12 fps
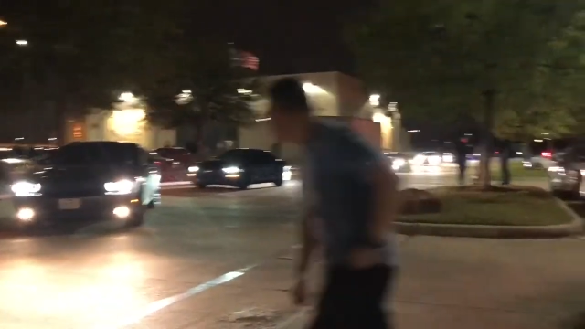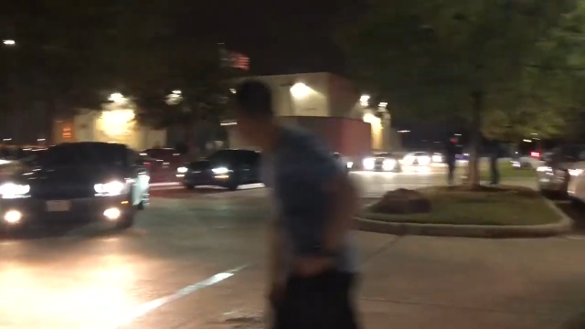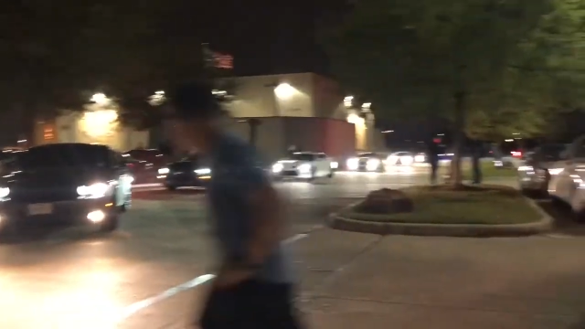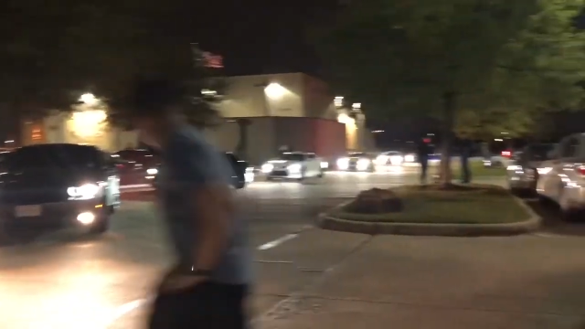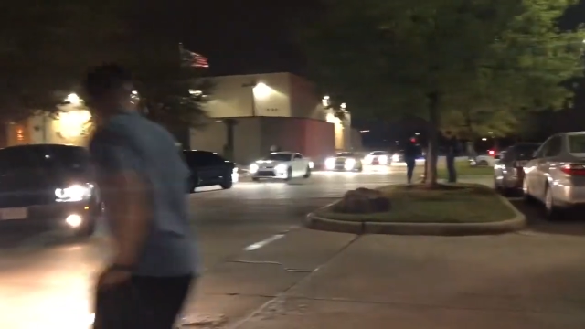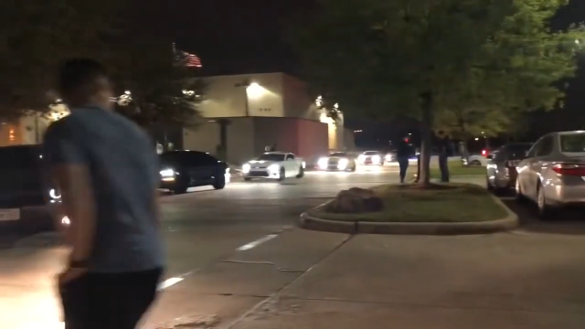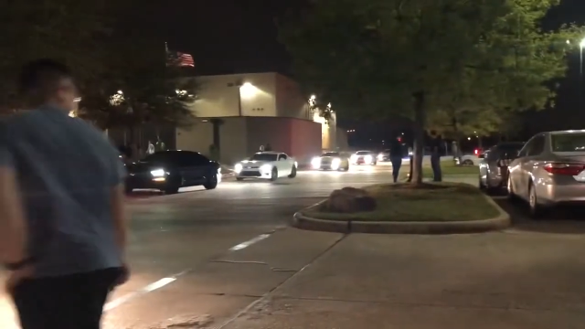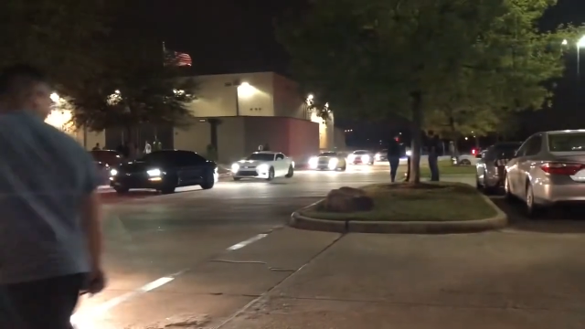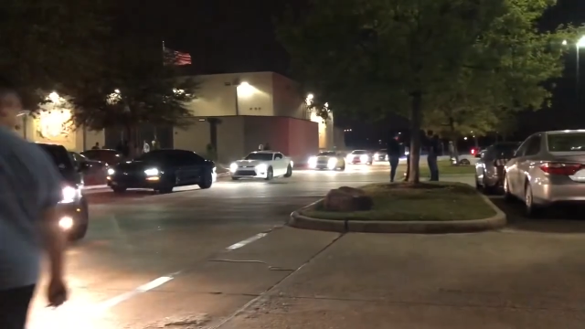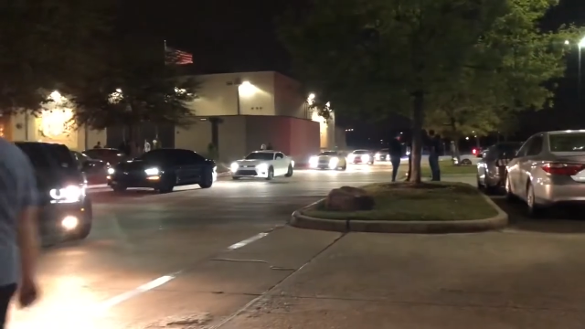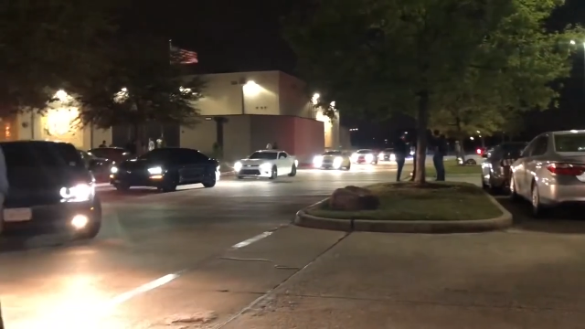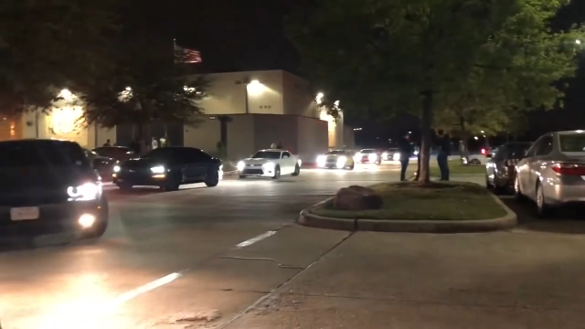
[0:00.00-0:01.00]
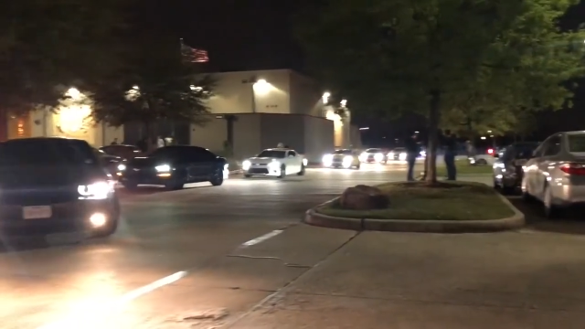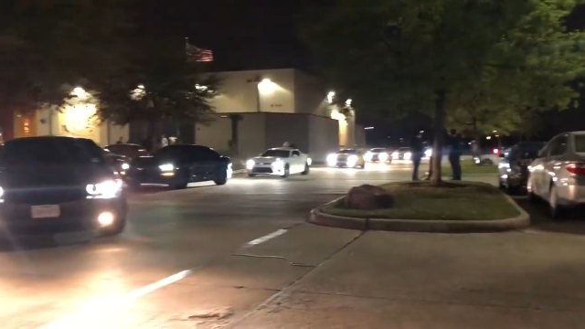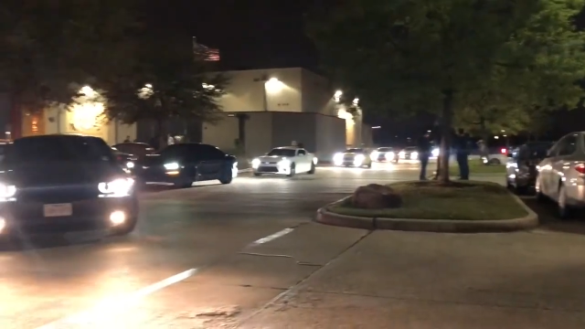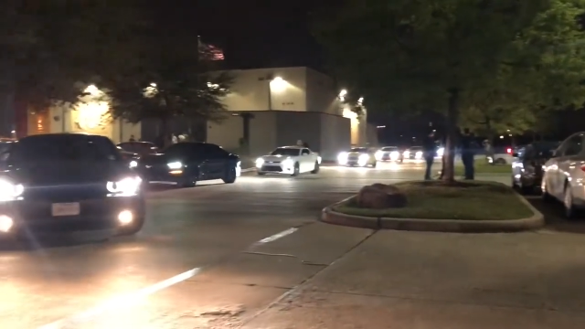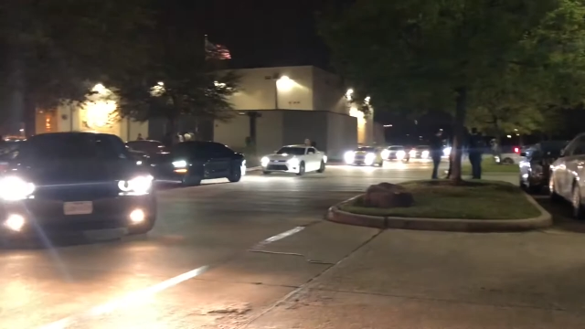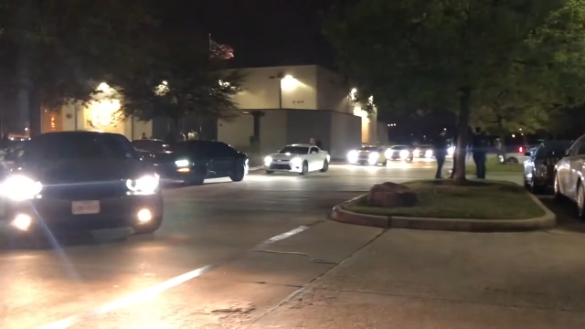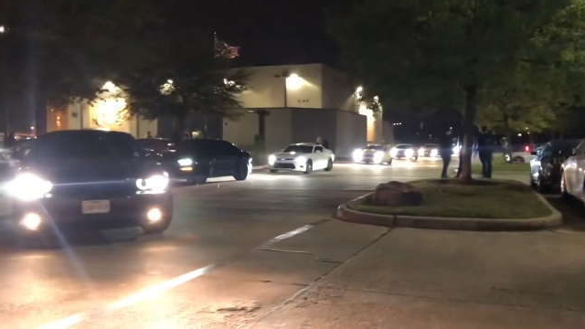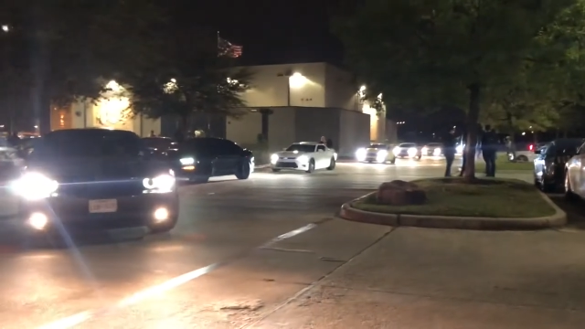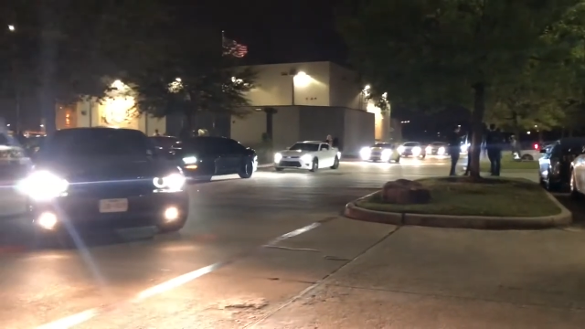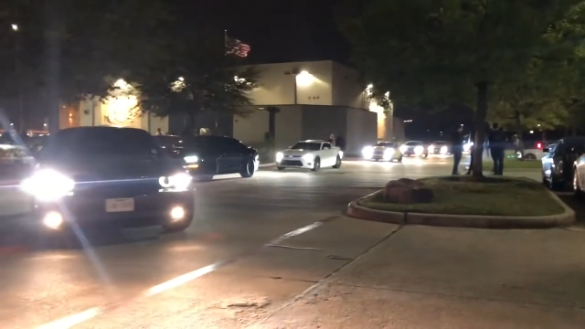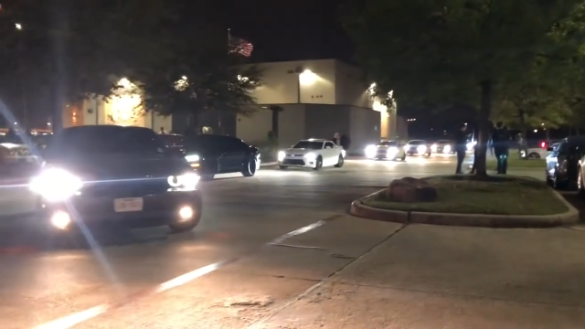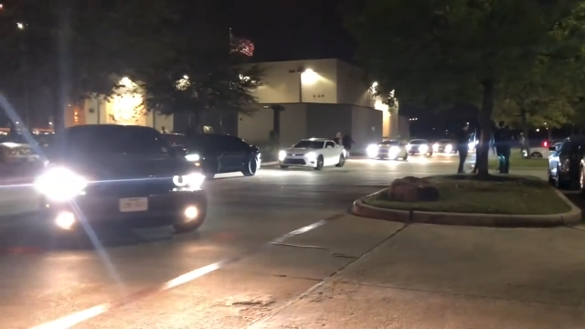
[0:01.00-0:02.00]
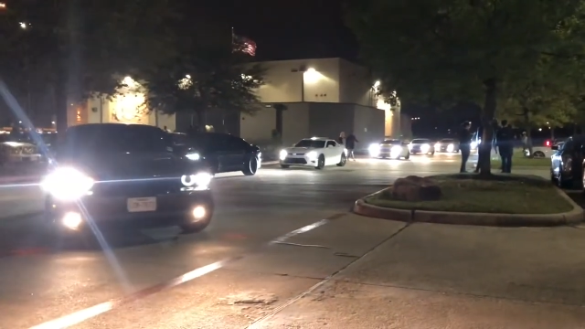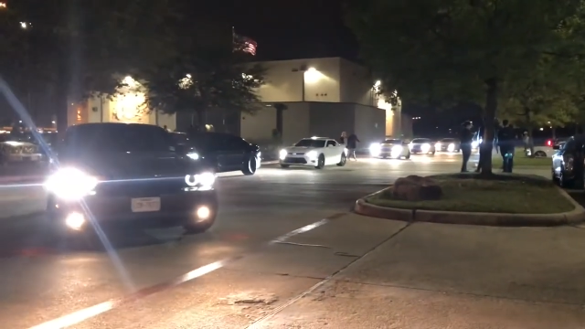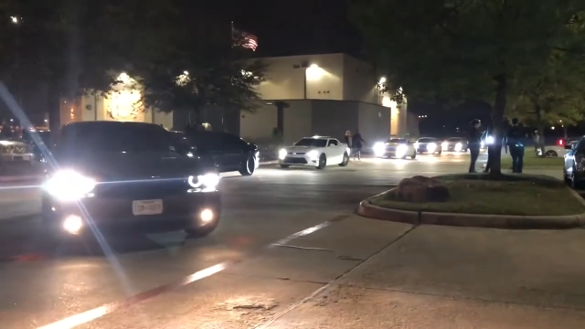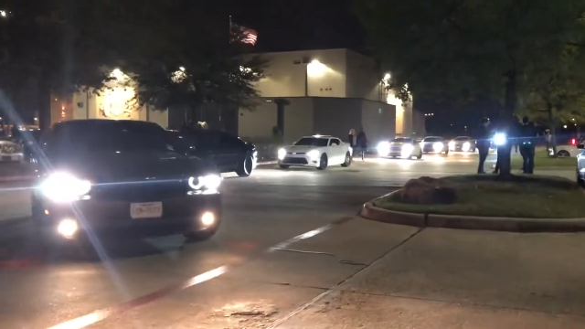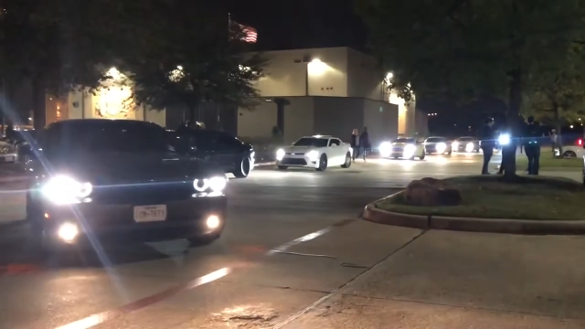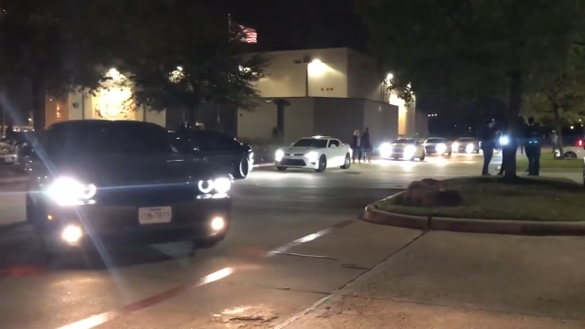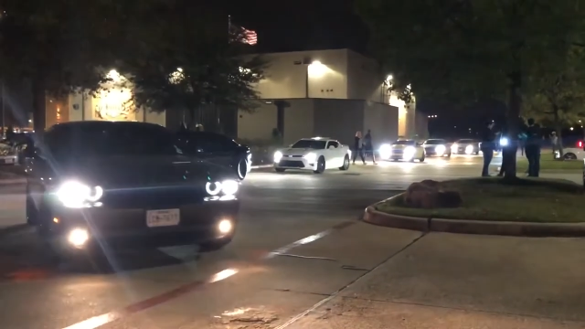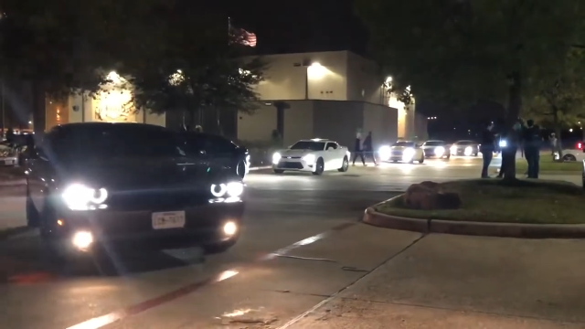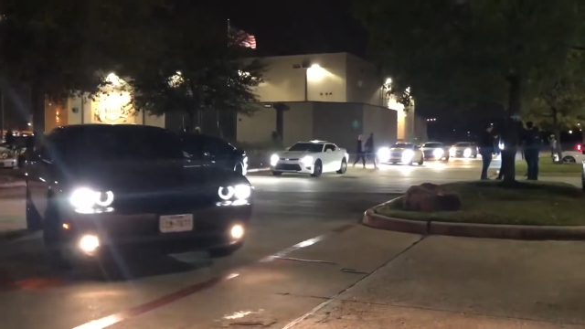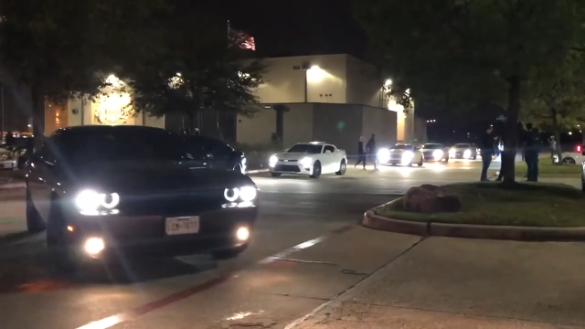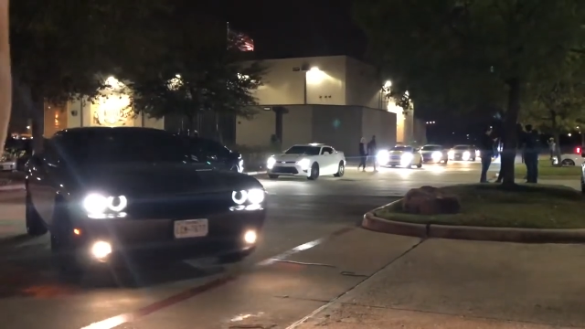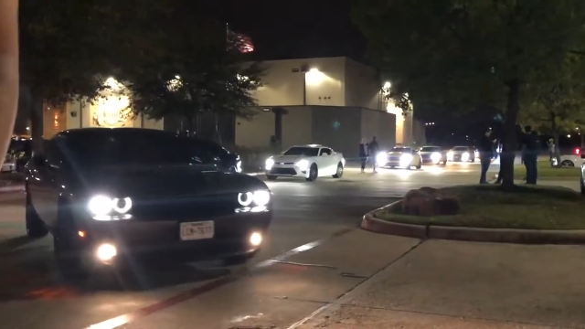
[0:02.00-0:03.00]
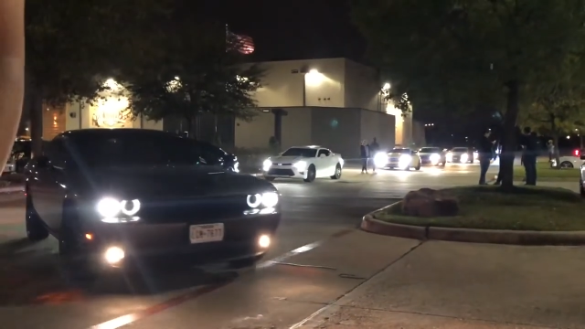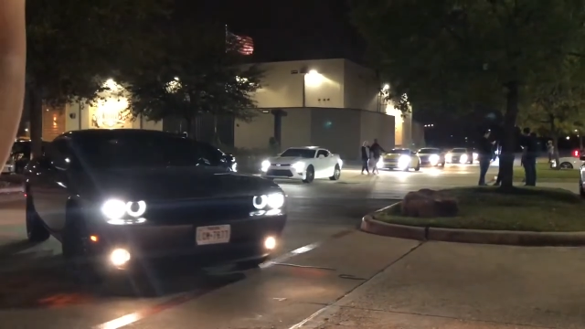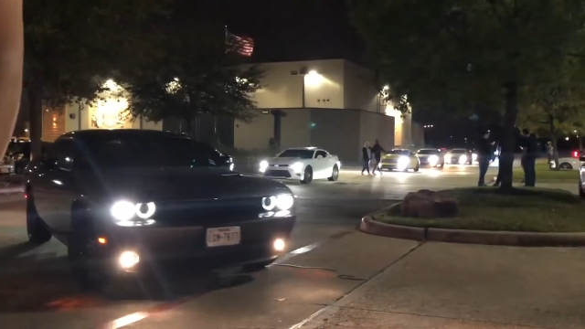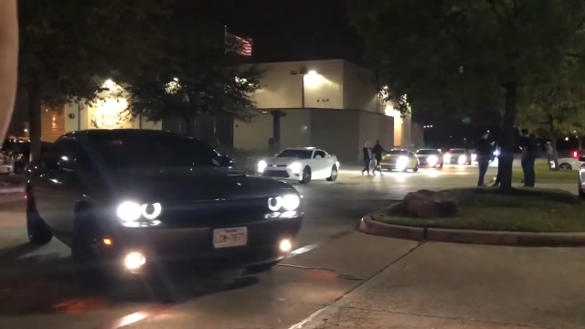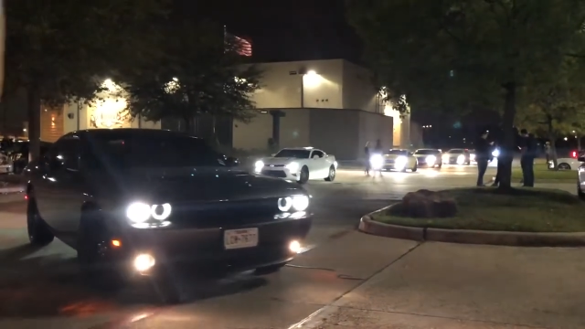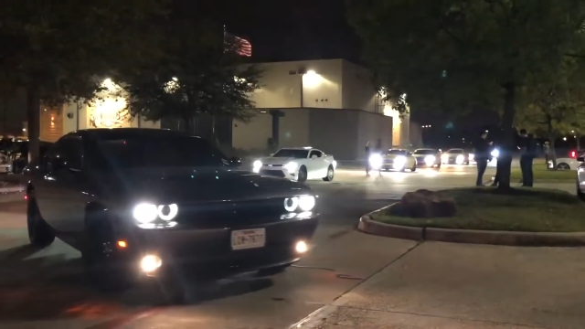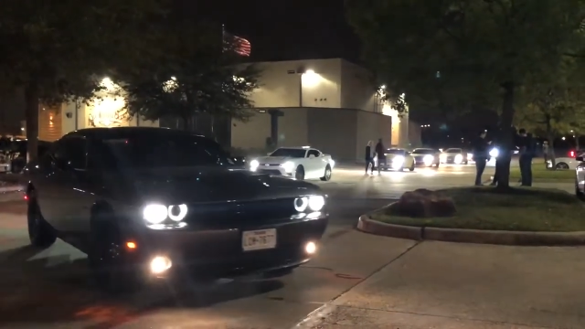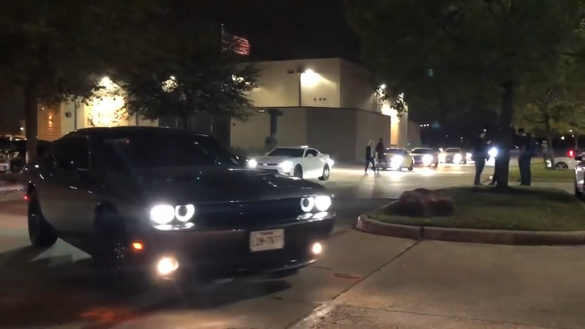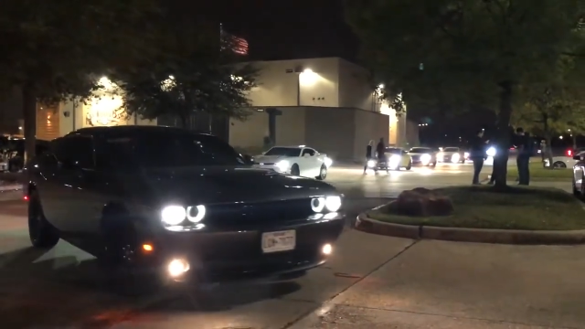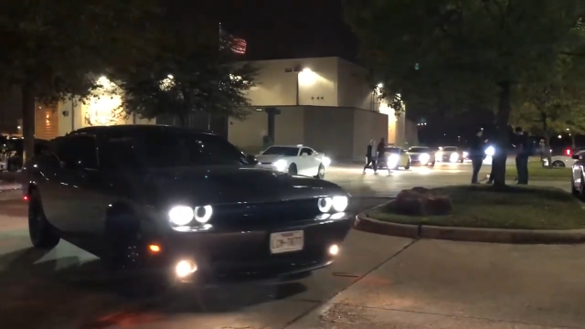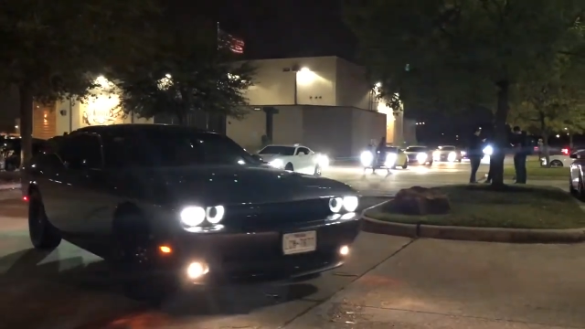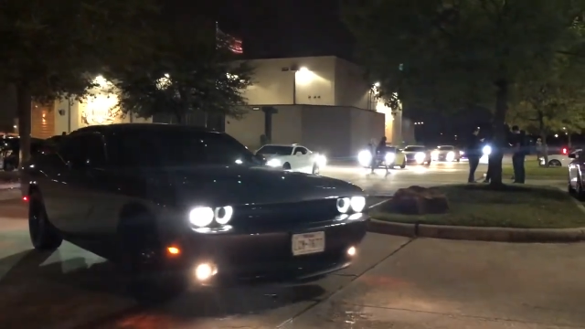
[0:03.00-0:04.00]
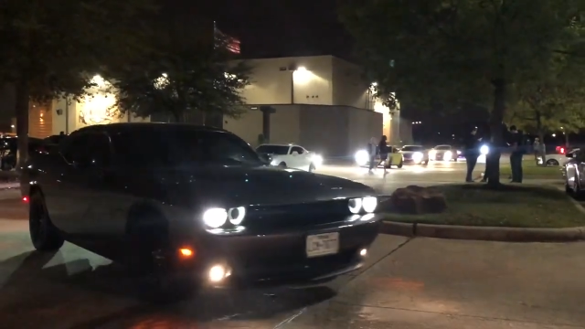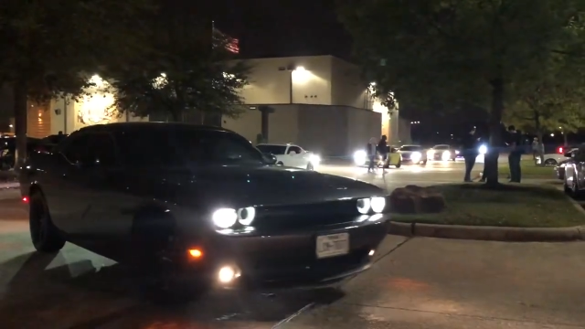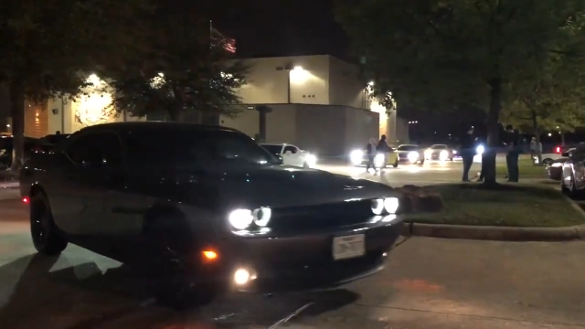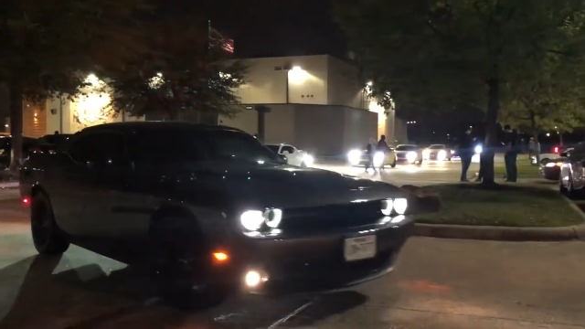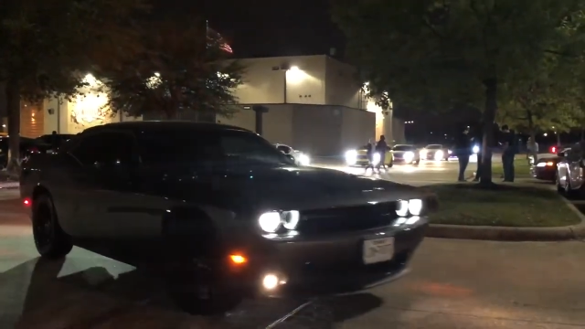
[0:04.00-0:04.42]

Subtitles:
Nobody's mouth can be seen.